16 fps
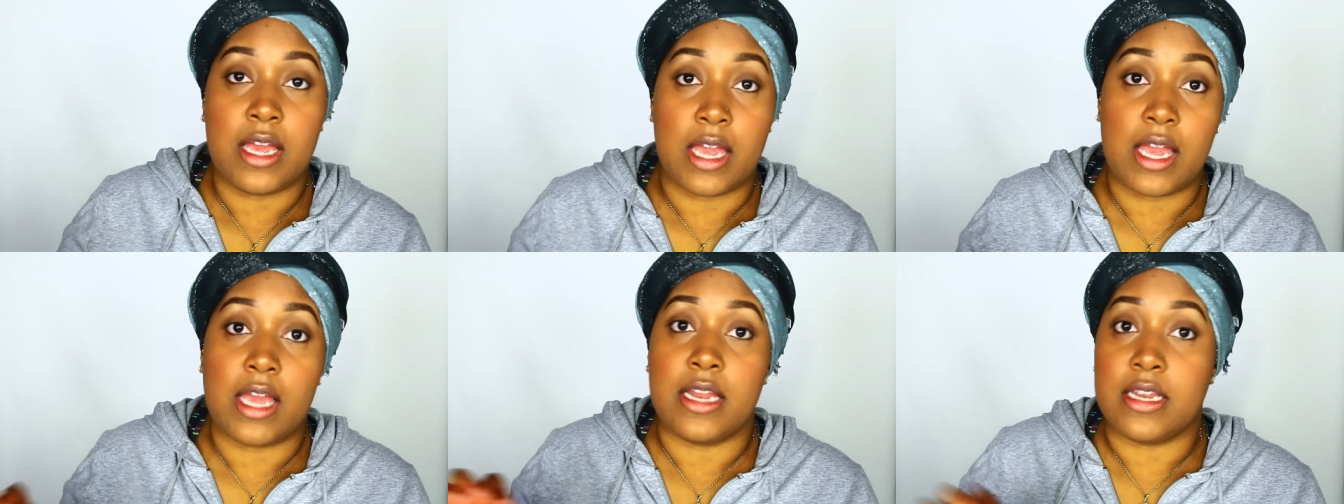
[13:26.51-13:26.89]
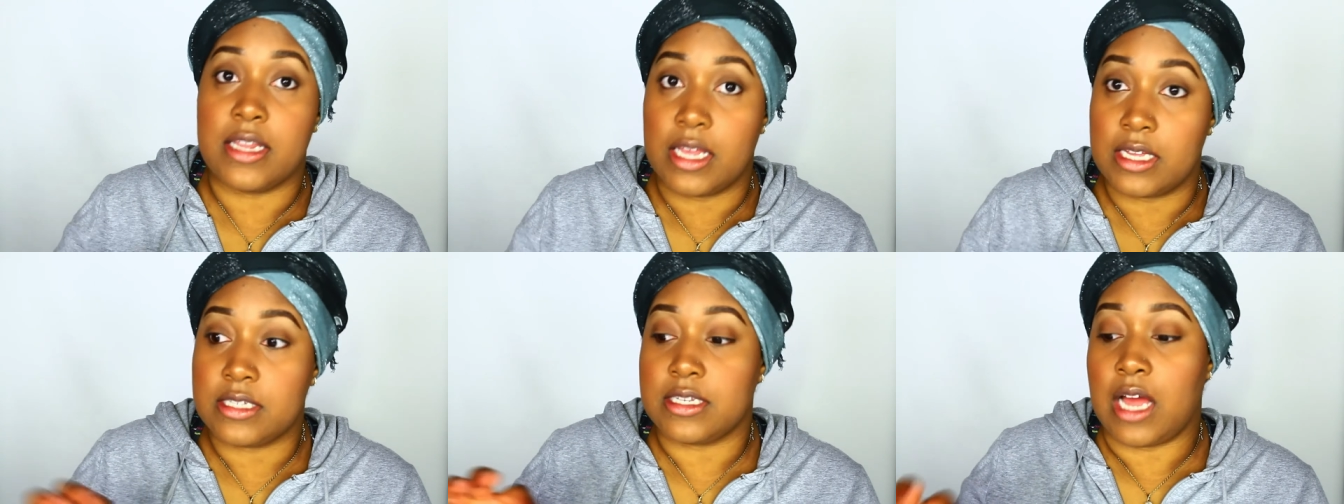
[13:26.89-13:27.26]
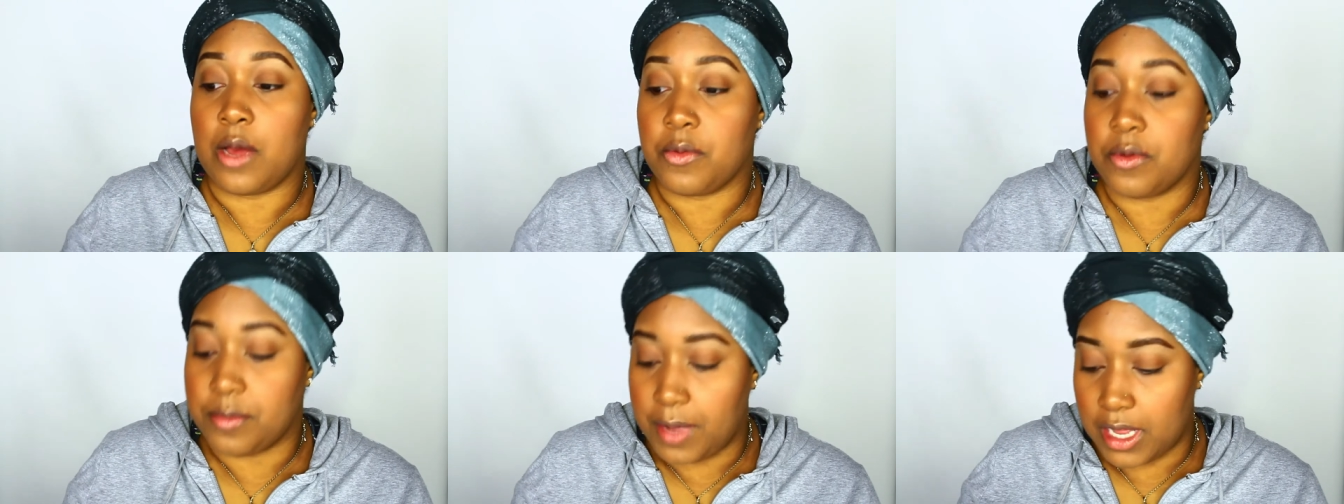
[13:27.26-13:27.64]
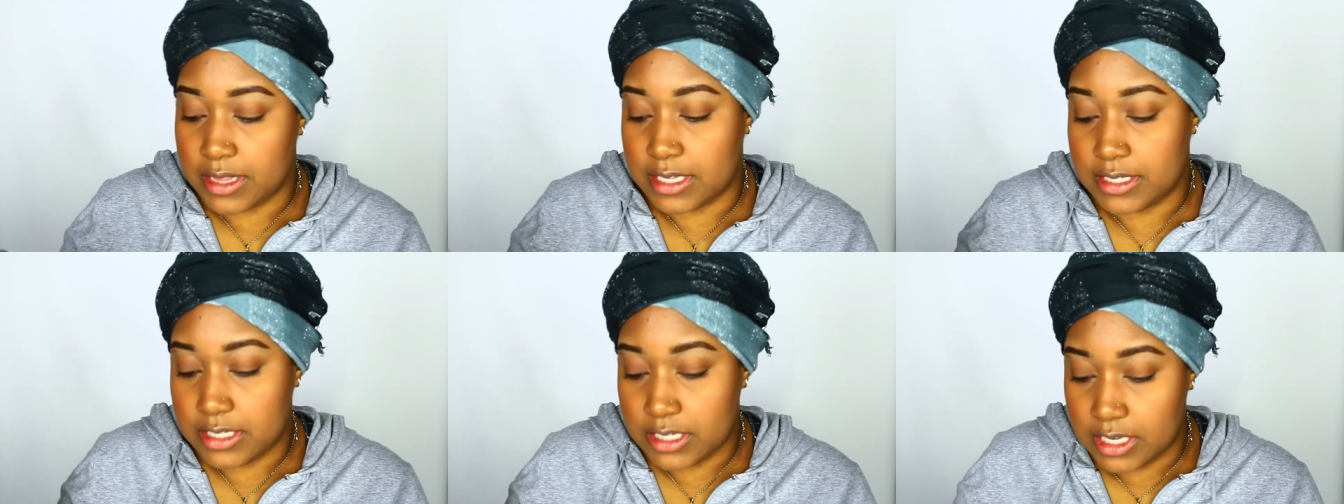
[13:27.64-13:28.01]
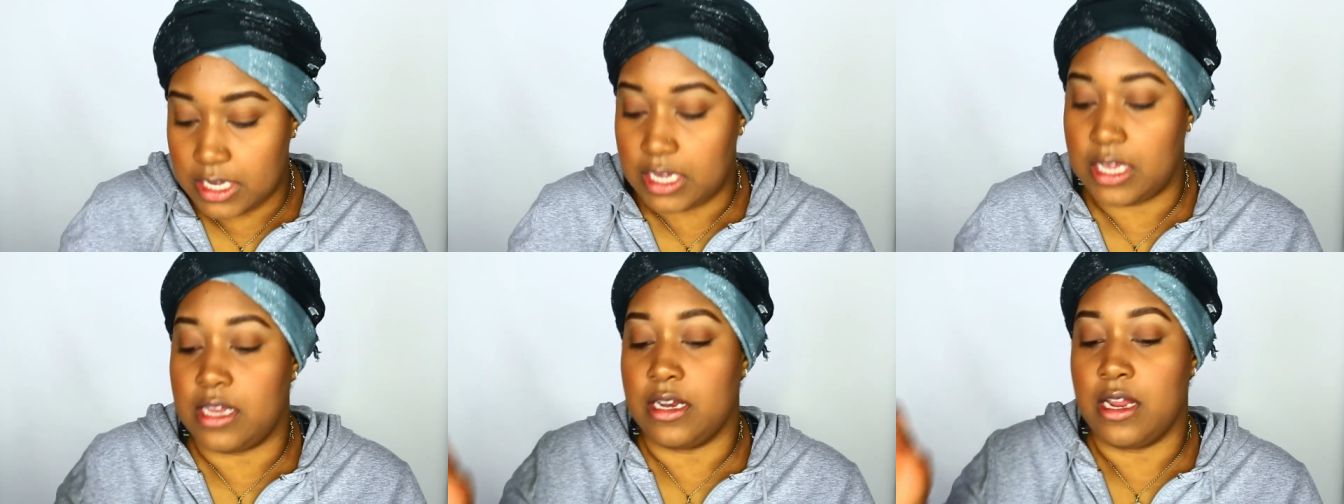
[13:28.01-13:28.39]
And yes, I will buy this
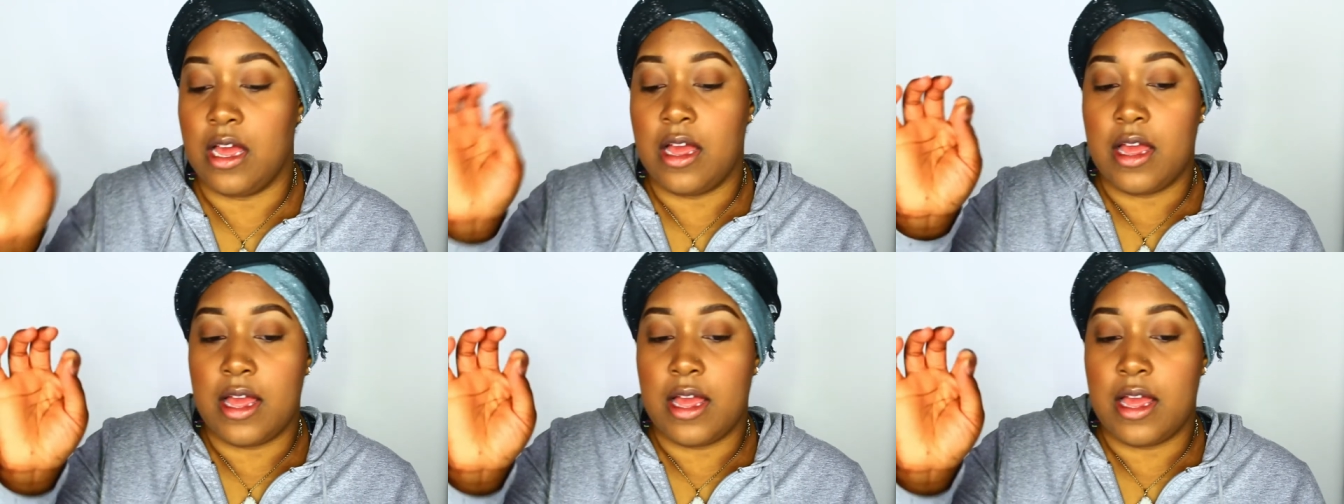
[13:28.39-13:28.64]
again.